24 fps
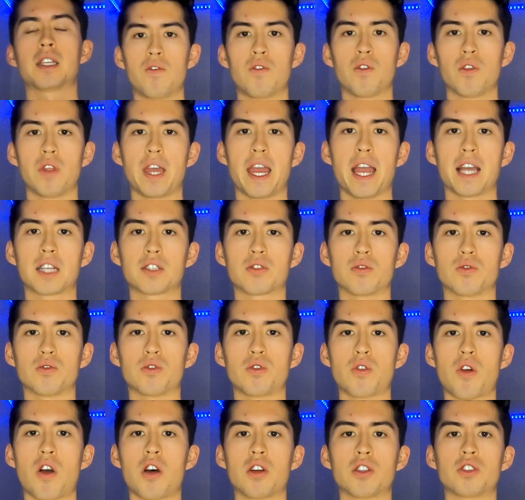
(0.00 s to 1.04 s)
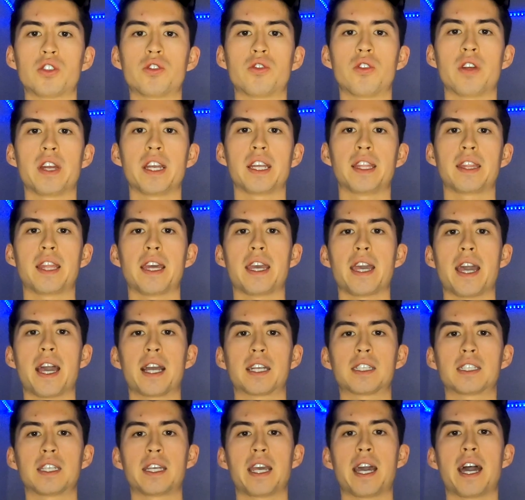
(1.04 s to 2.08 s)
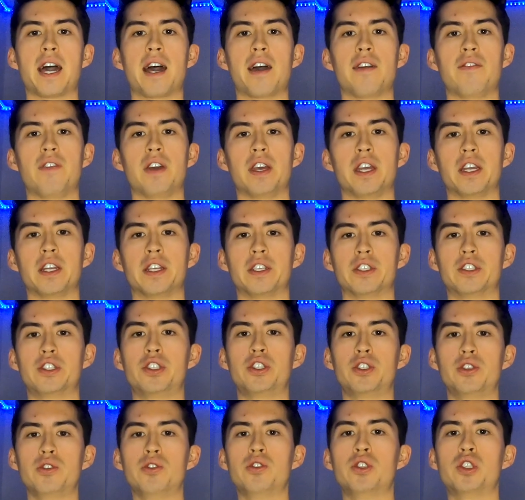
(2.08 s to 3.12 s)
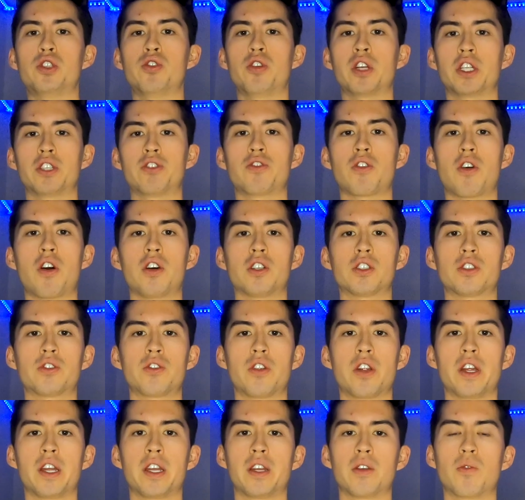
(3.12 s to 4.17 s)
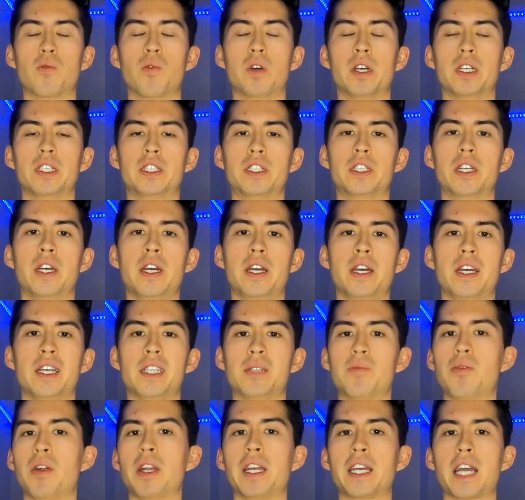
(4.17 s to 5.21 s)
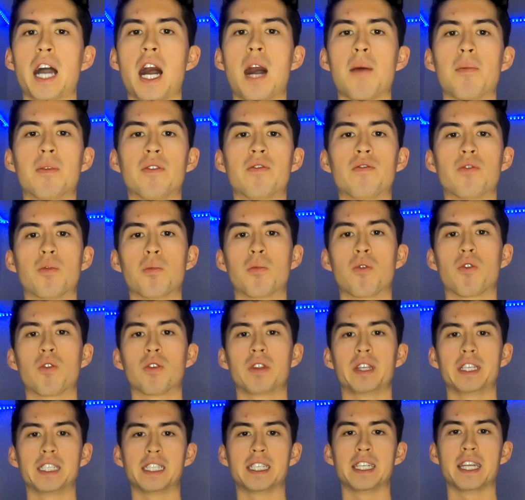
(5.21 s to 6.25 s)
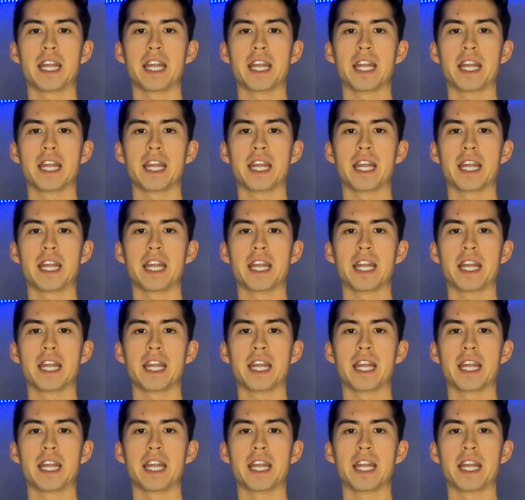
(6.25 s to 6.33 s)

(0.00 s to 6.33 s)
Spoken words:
For the actual drawstring, they actually have a shoestring drawstring, which is pretty common for more of these